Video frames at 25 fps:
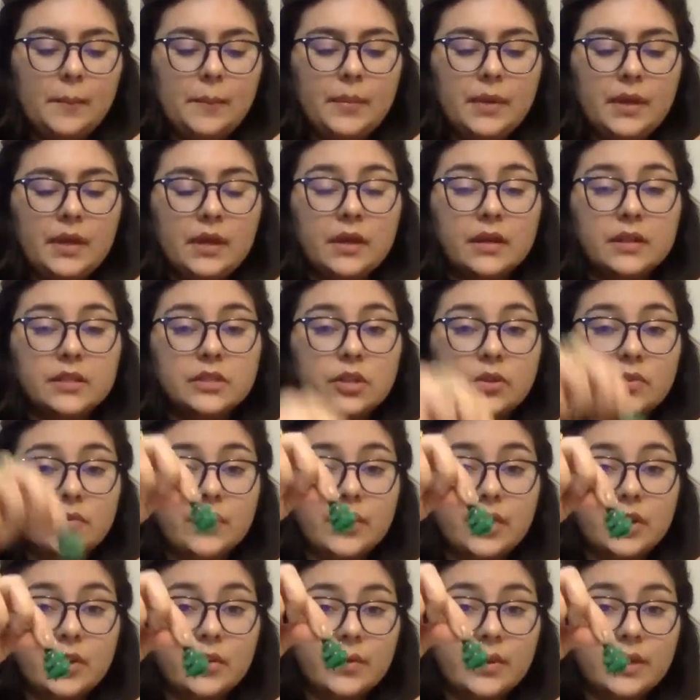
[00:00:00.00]
because our
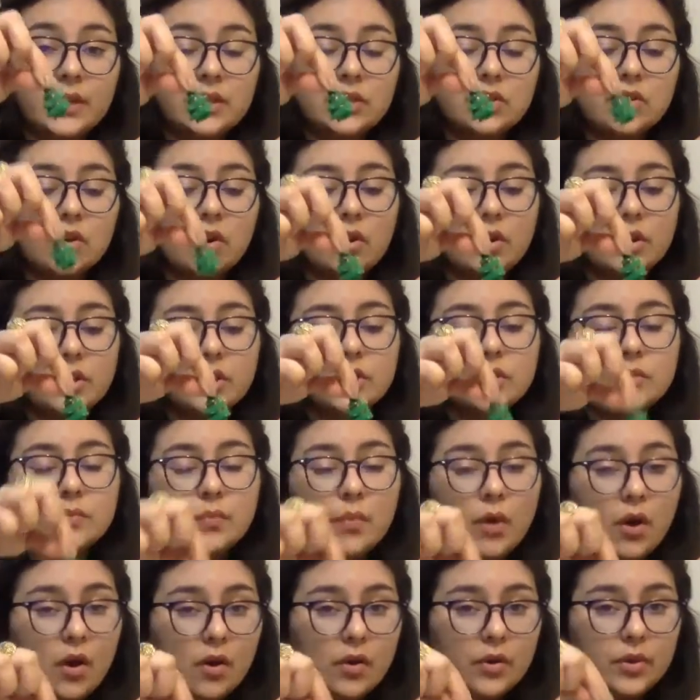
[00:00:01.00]
figurines are
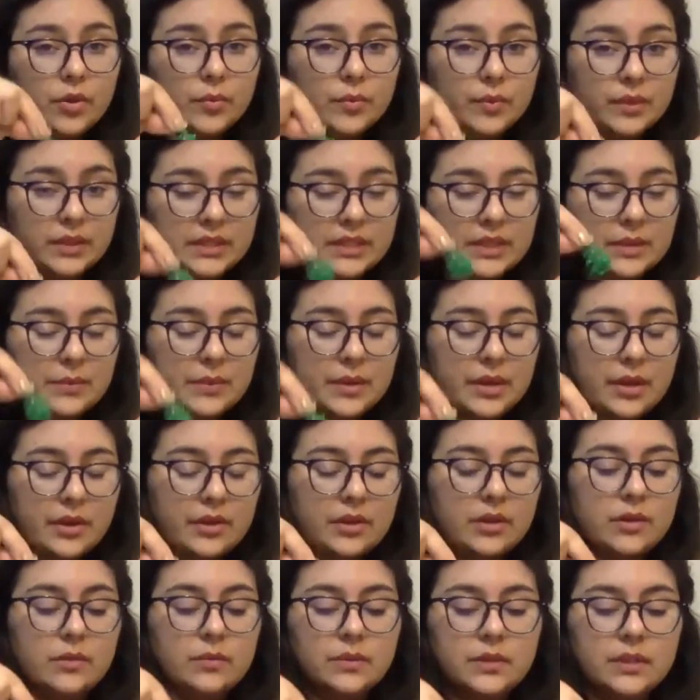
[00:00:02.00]
small, the ones that we are
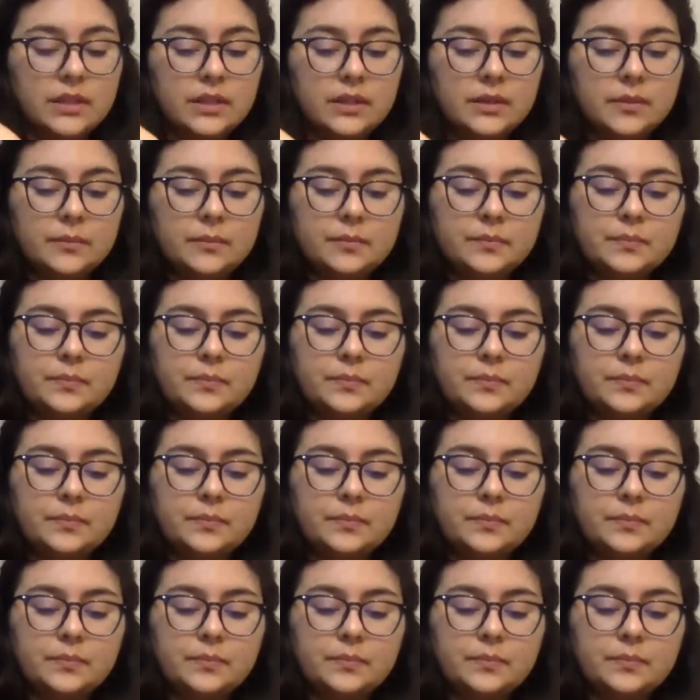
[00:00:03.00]
using.